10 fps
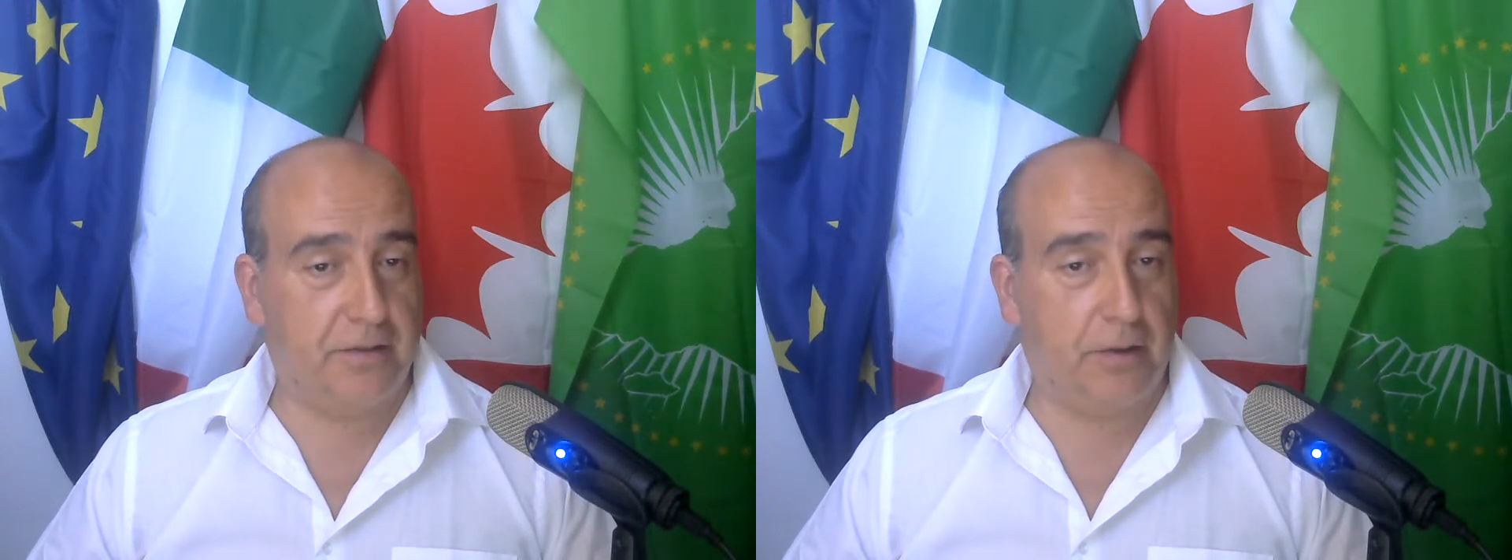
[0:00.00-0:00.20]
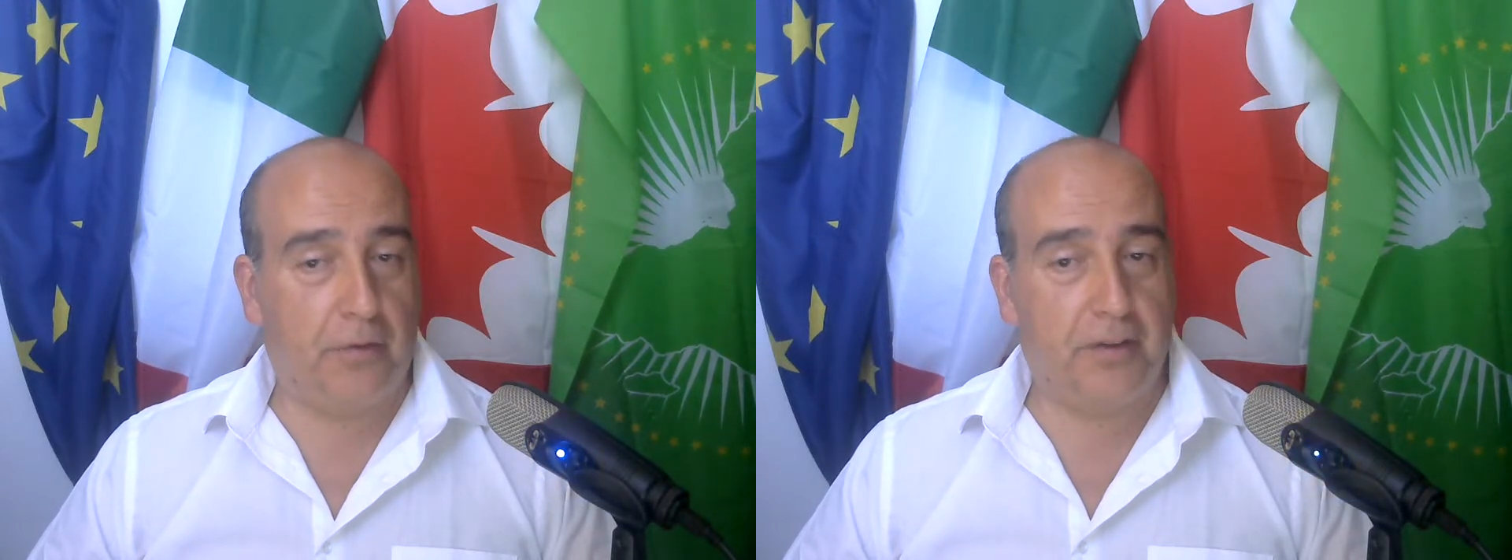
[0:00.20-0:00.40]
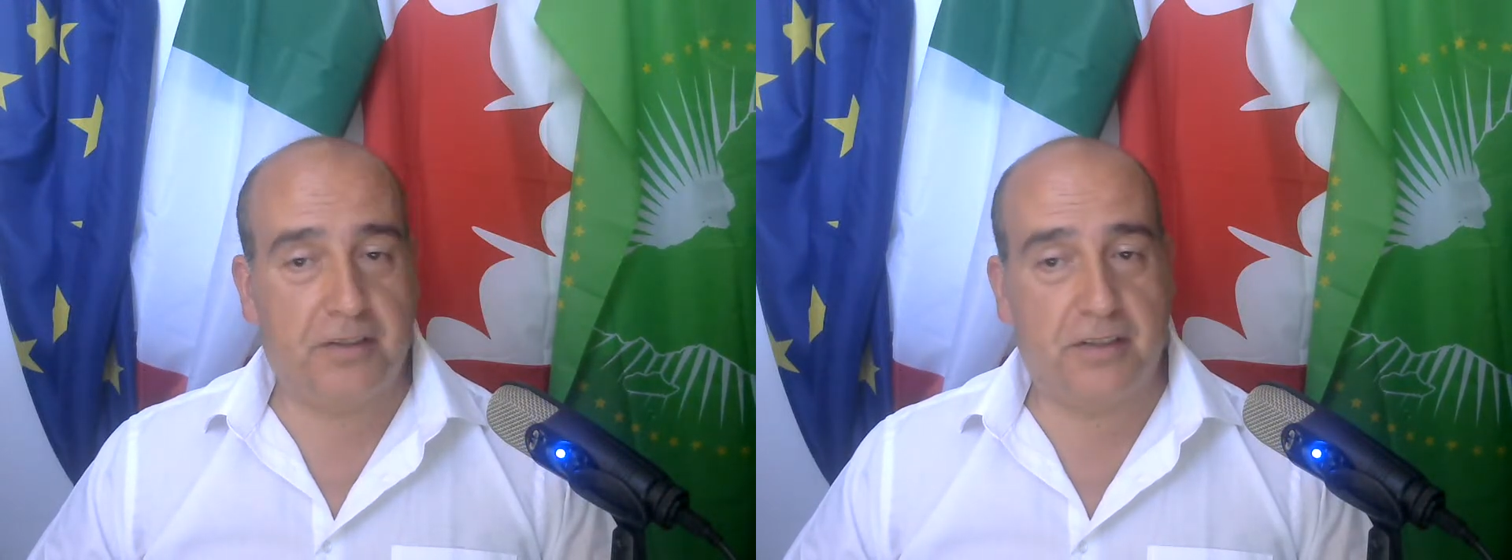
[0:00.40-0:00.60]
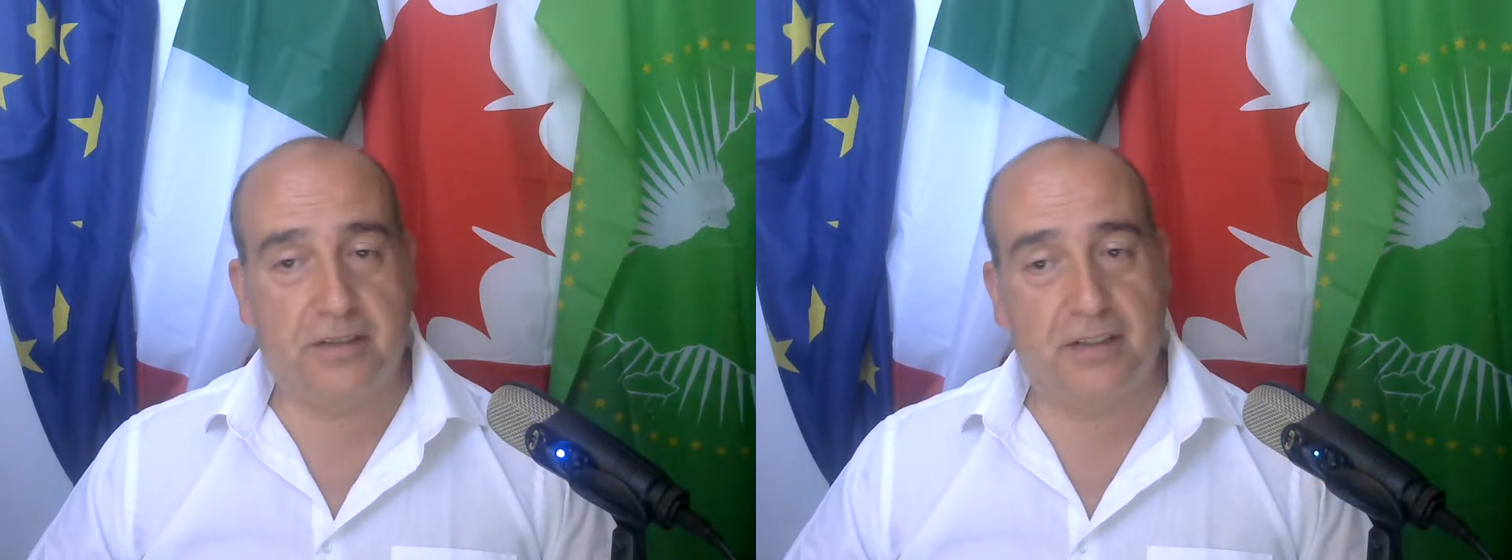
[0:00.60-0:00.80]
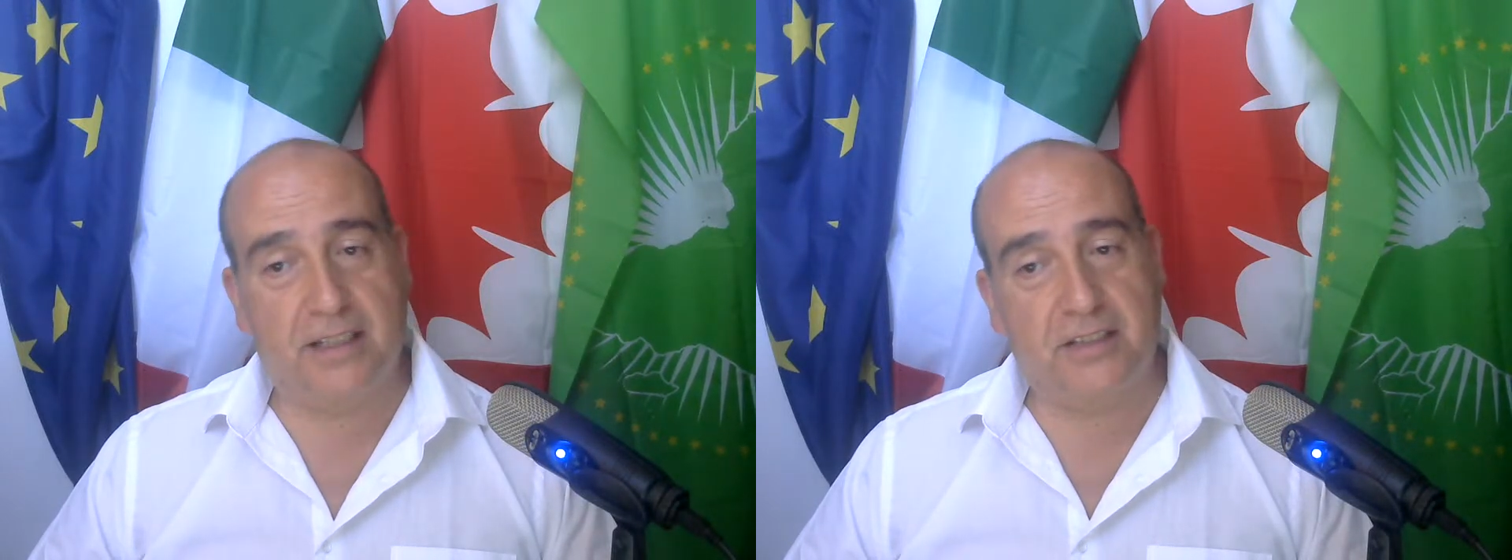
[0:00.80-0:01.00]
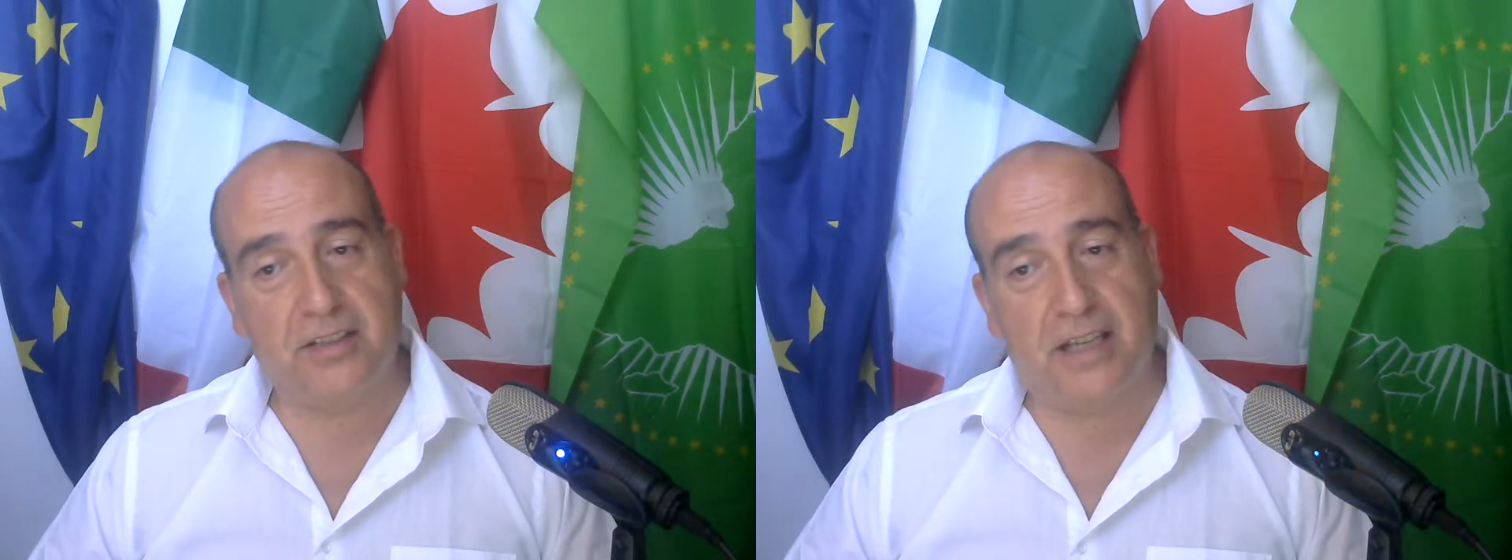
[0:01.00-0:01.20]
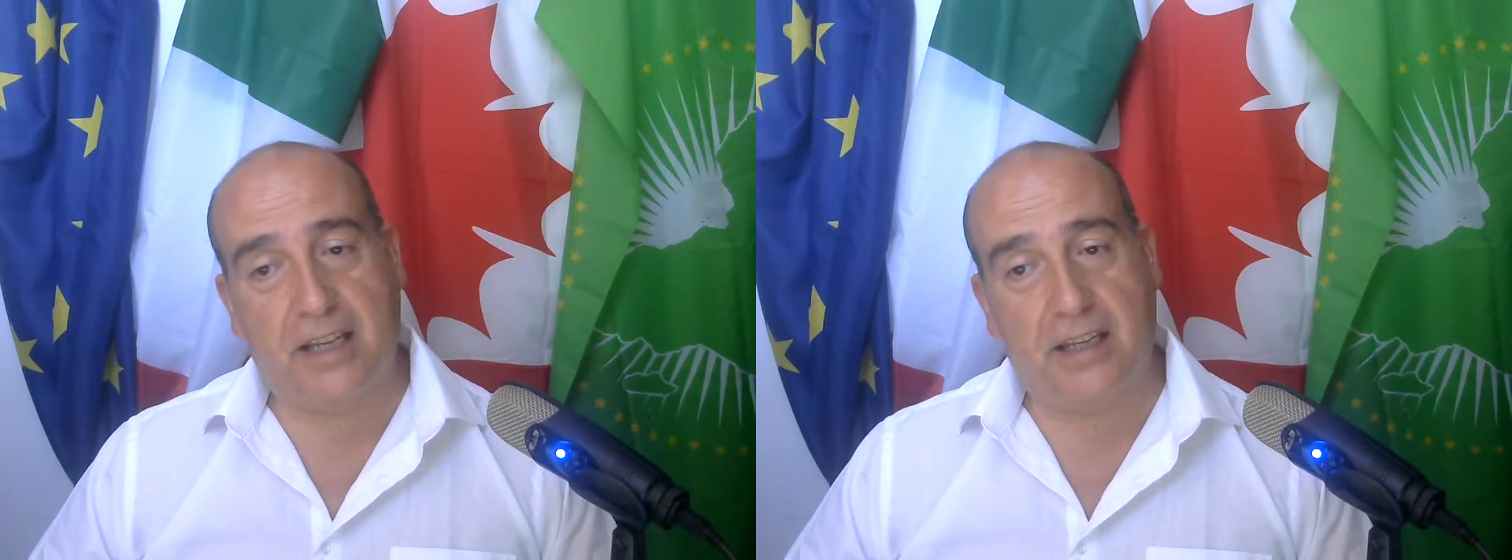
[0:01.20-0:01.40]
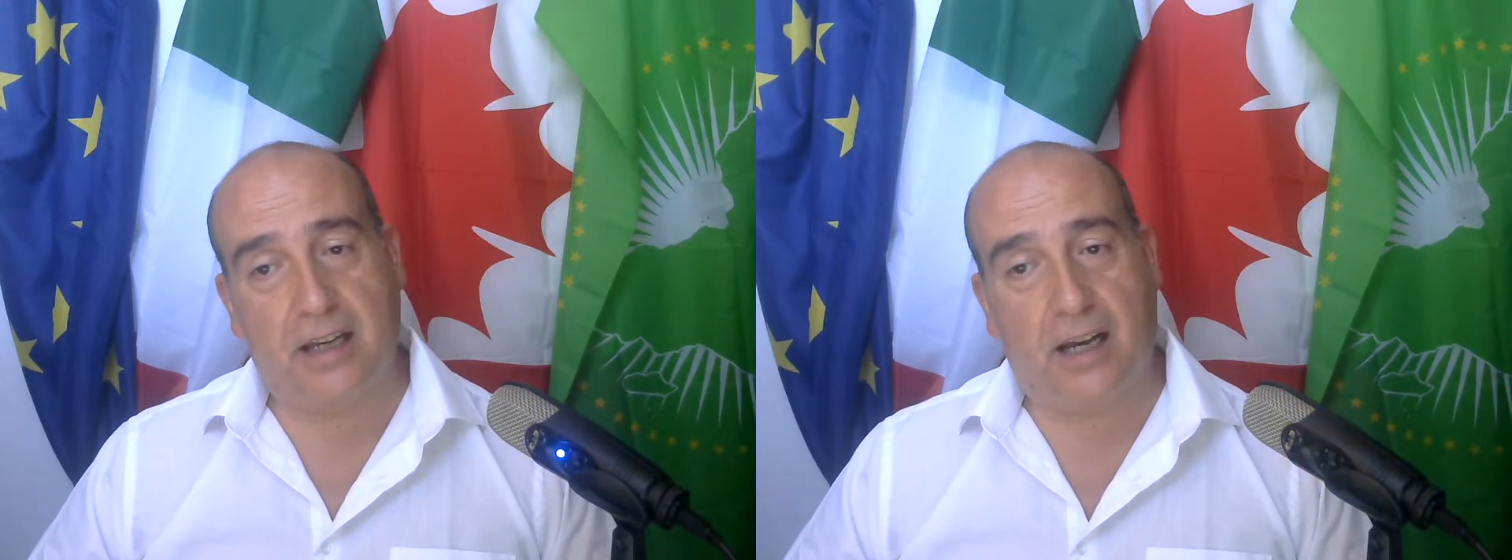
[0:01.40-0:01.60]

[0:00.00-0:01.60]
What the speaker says: So this is, let's say,